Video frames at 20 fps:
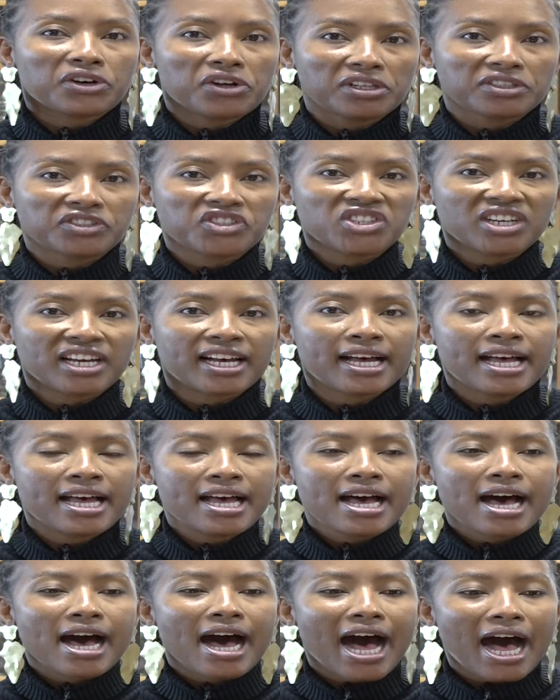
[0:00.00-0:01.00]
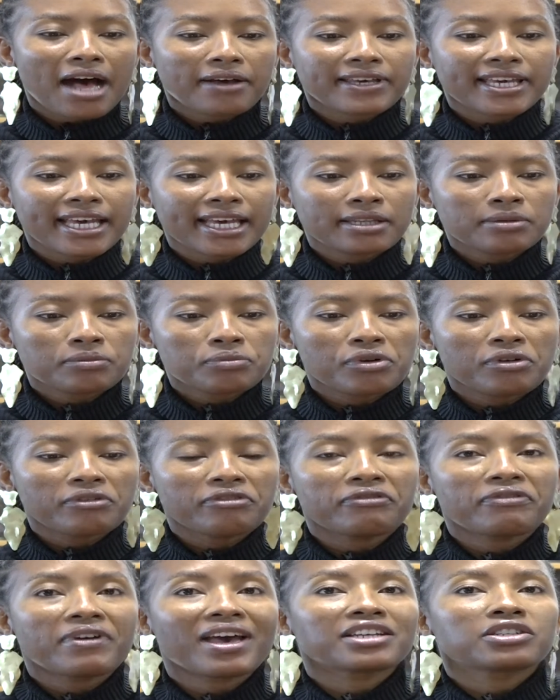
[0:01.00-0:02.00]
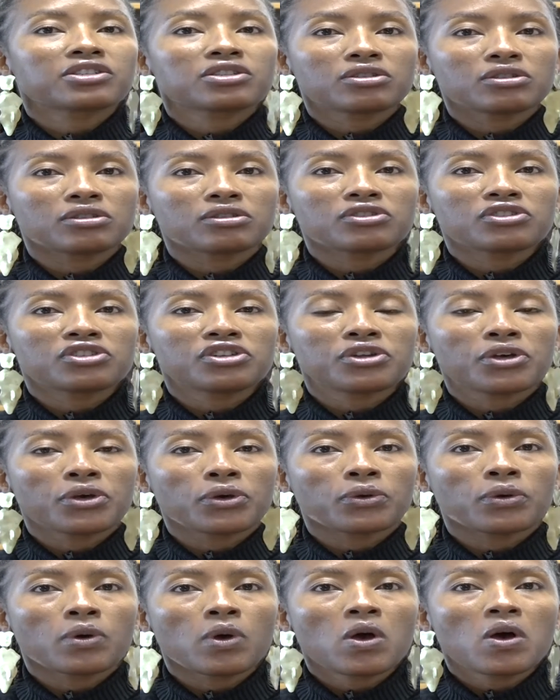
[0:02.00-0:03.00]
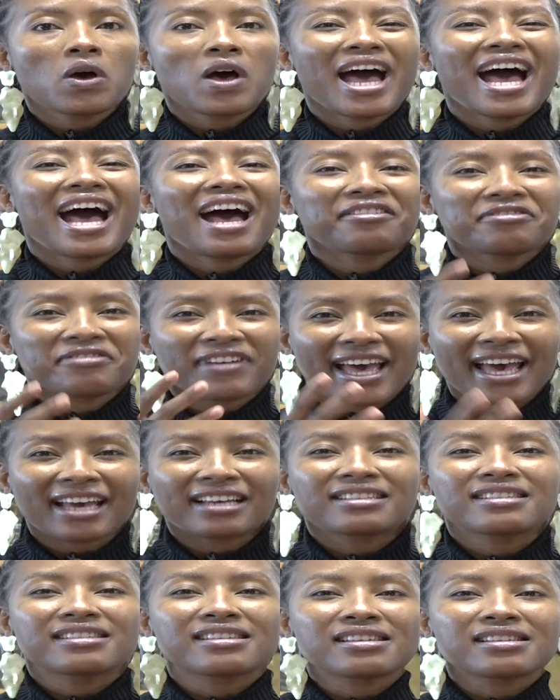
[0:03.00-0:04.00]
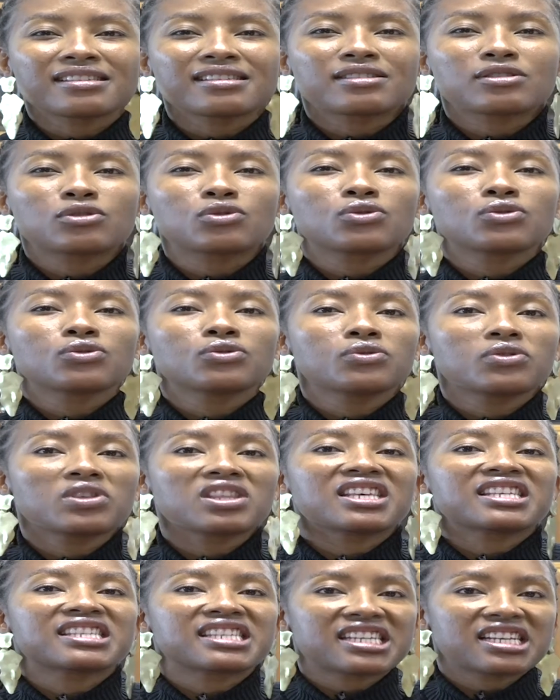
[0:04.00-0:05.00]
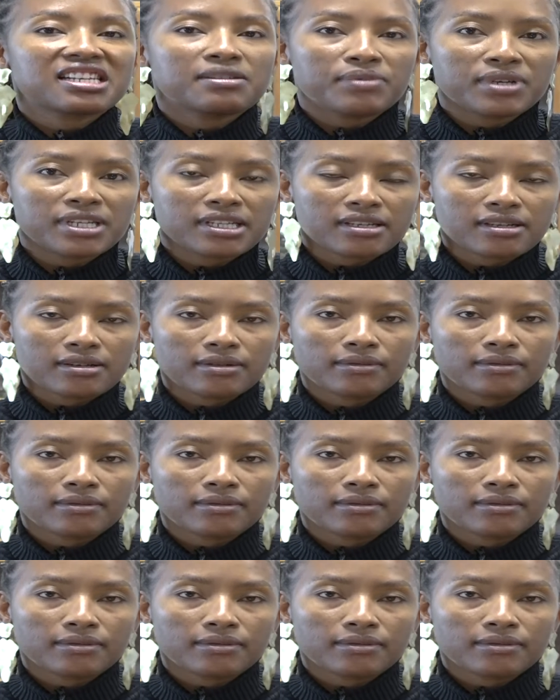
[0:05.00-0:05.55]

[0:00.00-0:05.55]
culture, how can professionals, have access to this tidbit?